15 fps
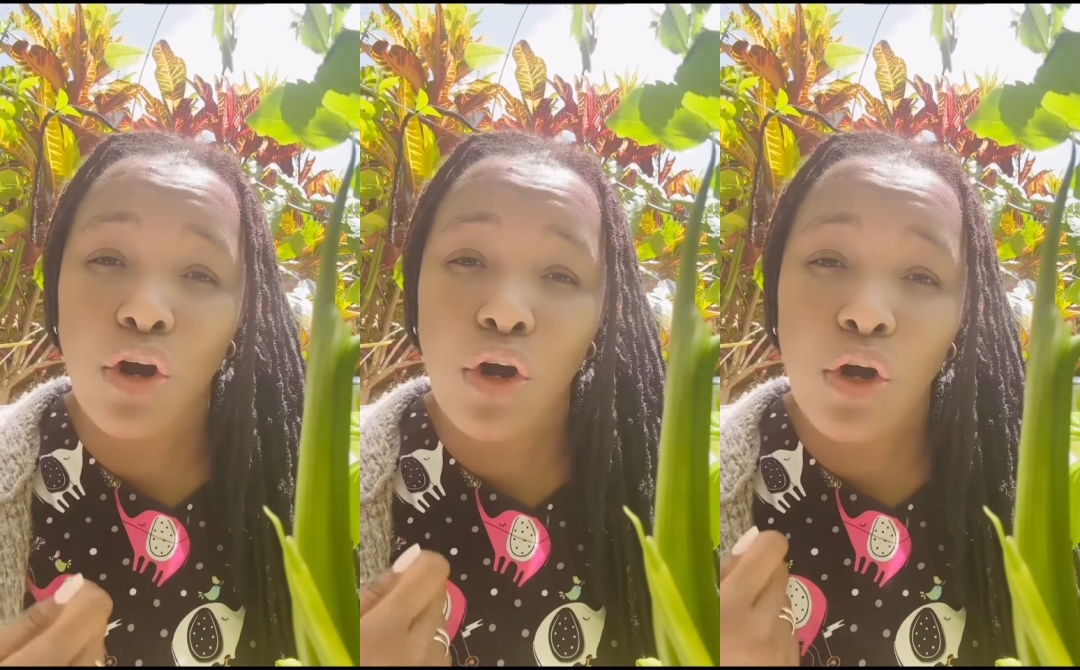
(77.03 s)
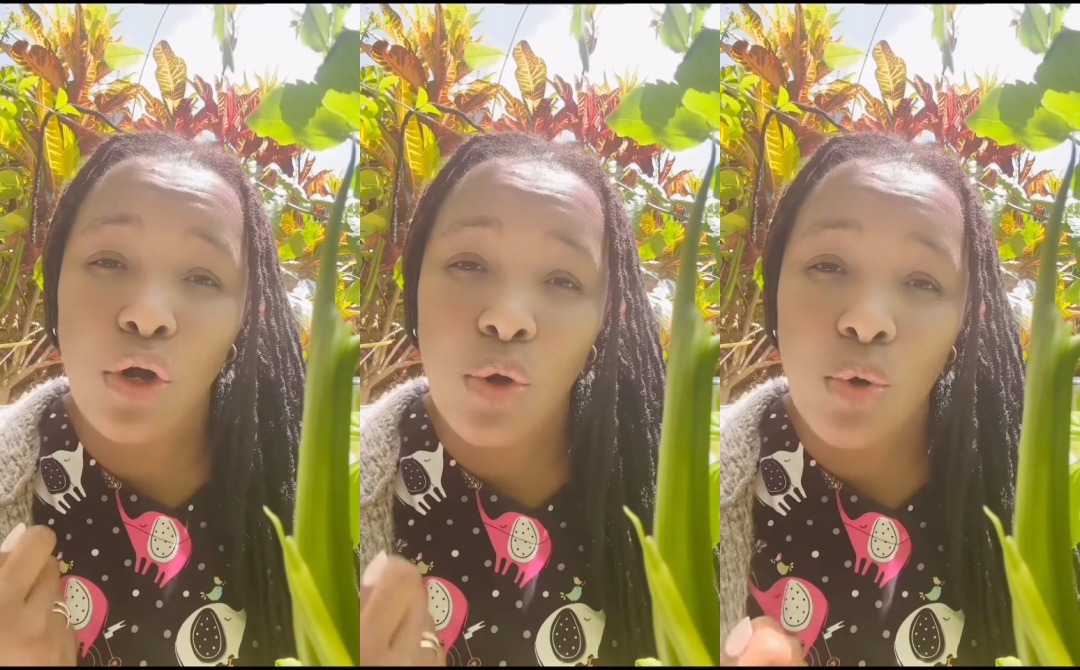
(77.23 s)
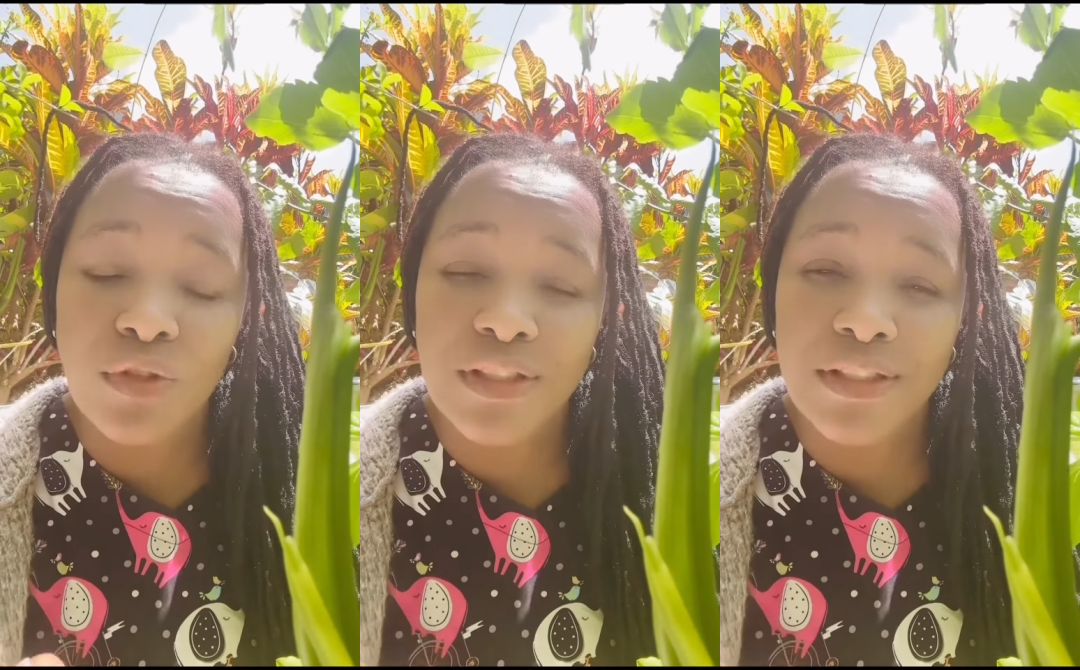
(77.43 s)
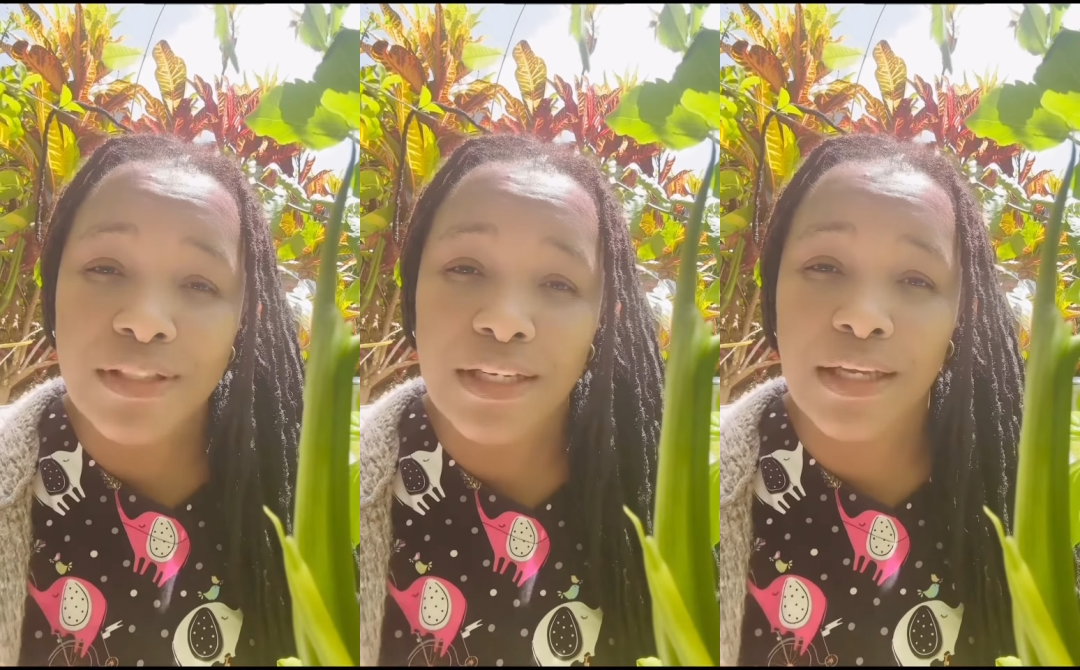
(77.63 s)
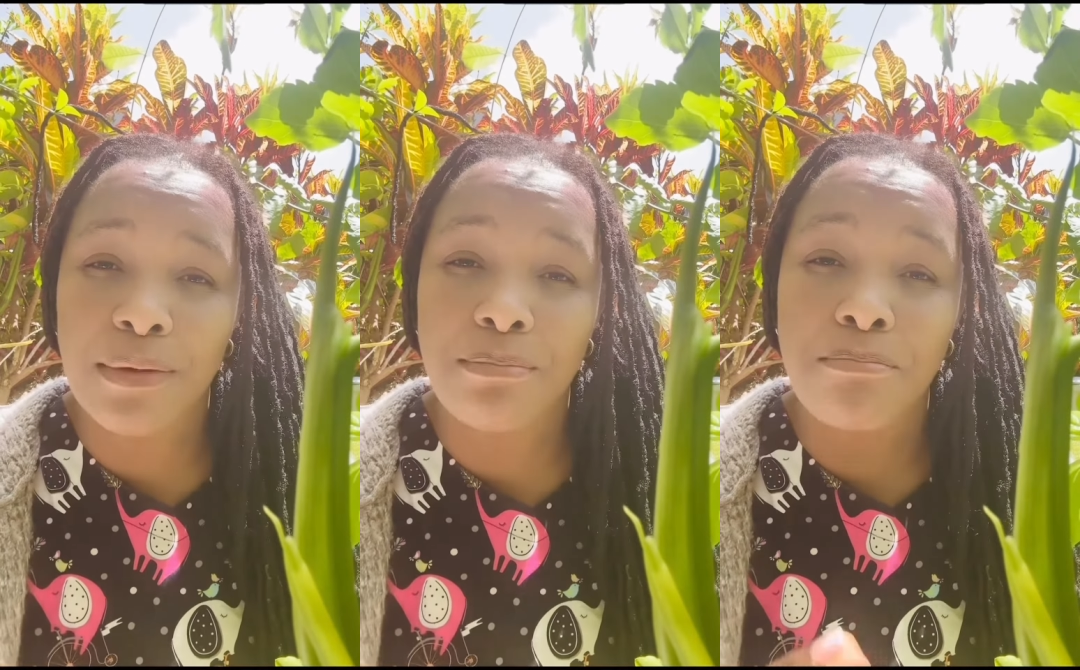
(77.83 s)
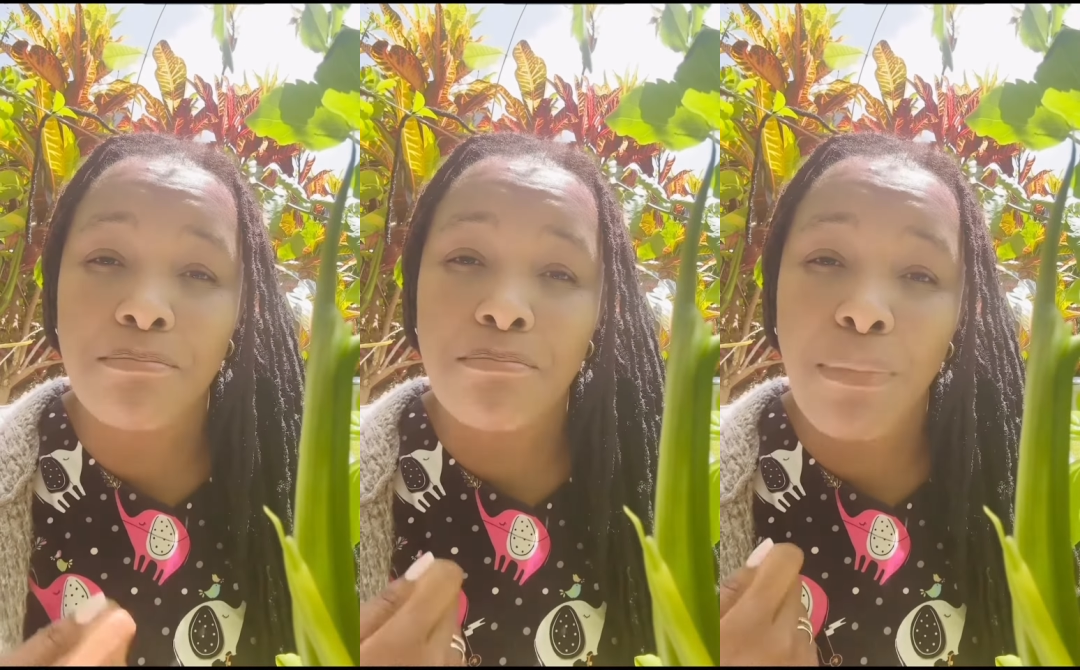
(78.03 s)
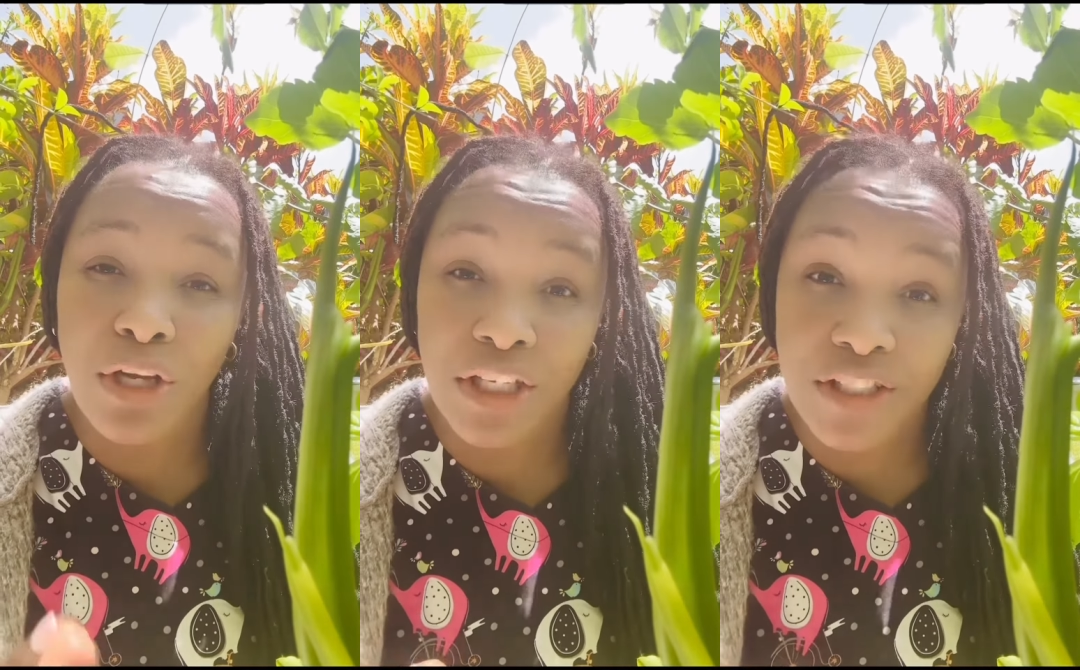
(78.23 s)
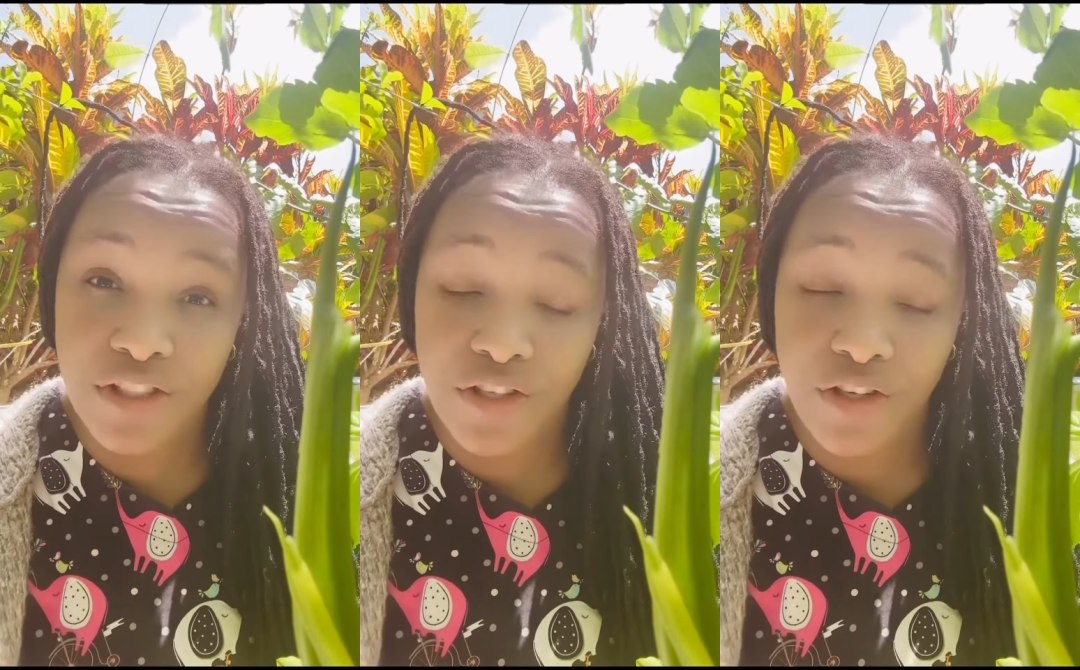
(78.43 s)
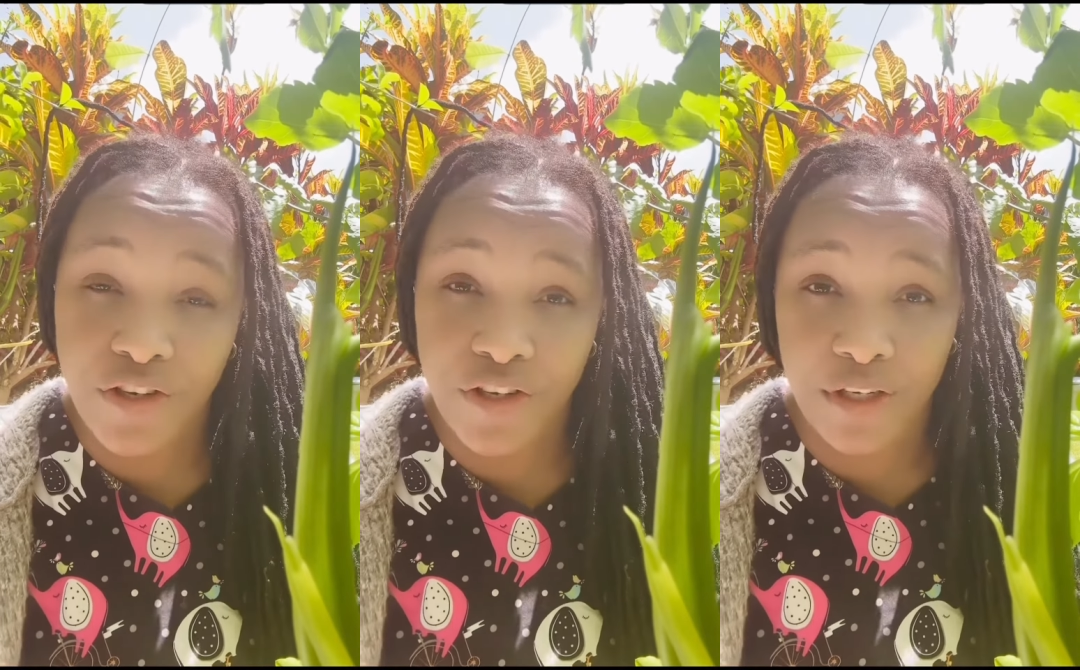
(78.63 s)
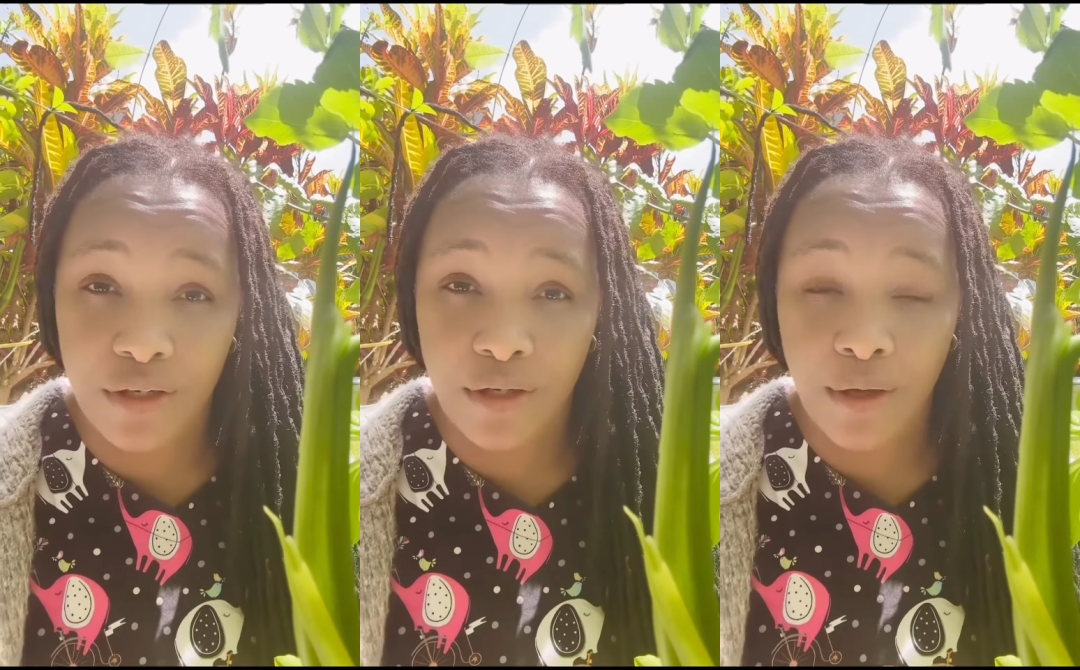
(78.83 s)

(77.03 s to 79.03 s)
closely monitored.